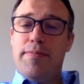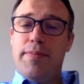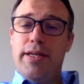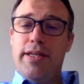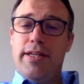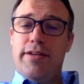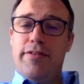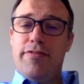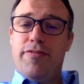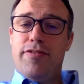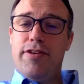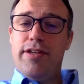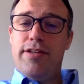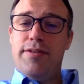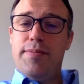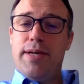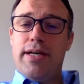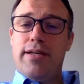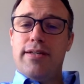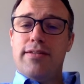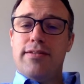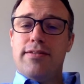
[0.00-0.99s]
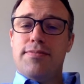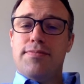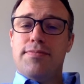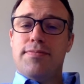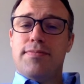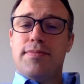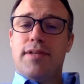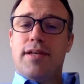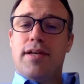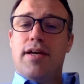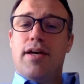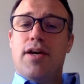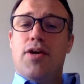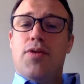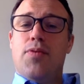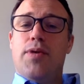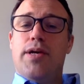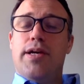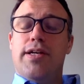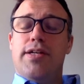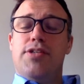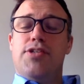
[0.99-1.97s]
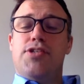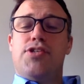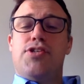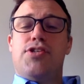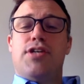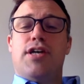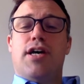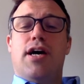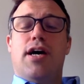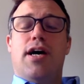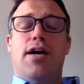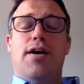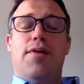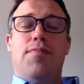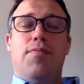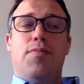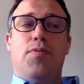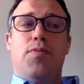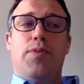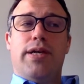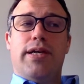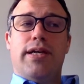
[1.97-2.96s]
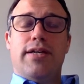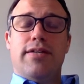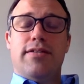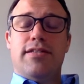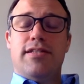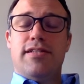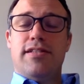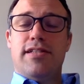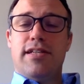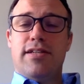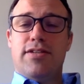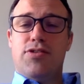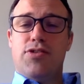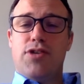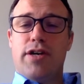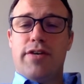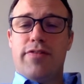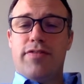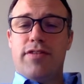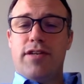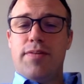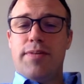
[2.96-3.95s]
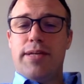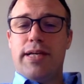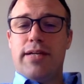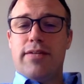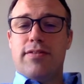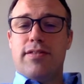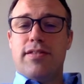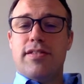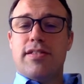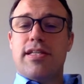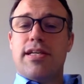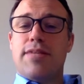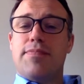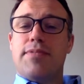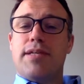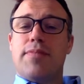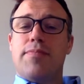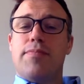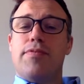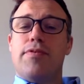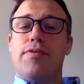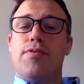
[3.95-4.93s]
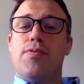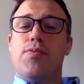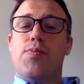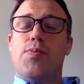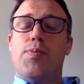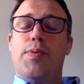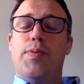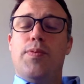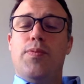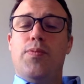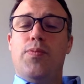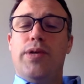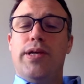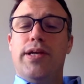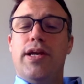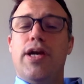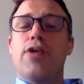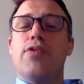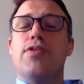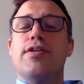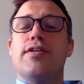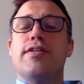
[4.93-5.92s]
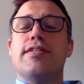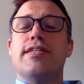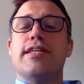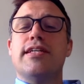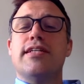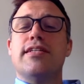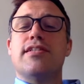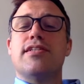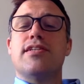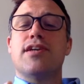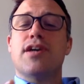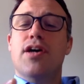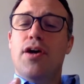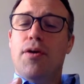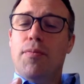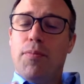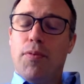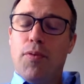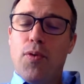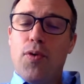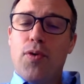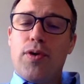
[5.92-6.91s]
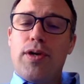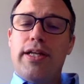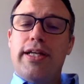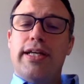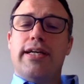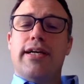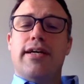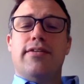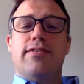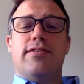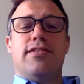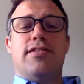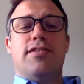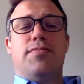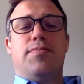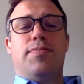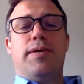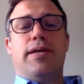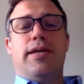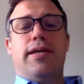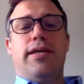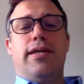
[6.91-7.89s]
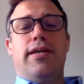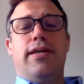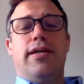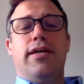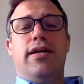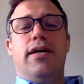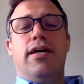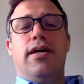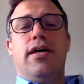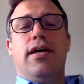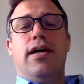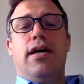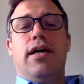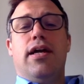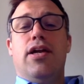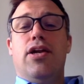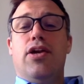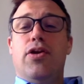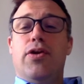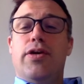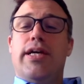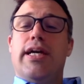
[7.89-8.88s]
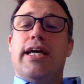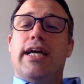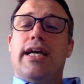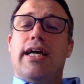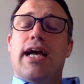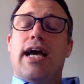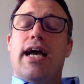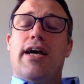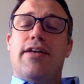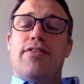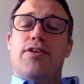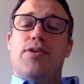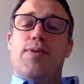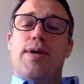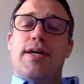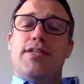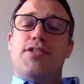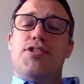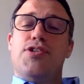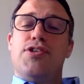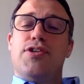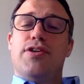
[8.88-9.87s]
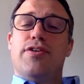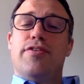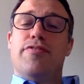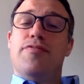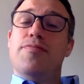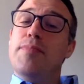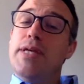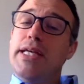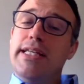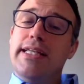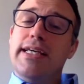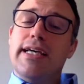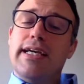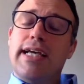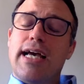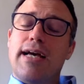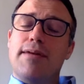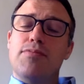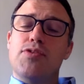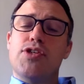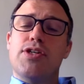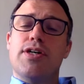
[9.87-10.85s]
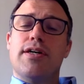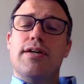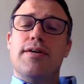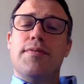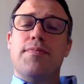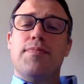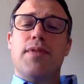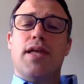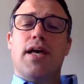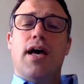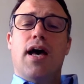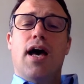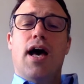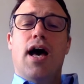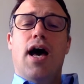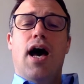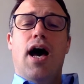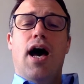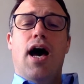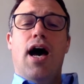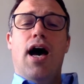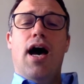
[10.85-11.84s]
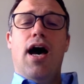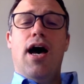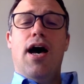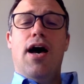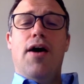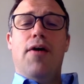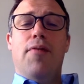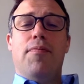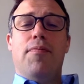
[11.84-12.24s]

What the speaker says: Media Freedom Act, which we're going to see a draft coming out in September. We know that it's broadly going to be looking at the question of media capture. But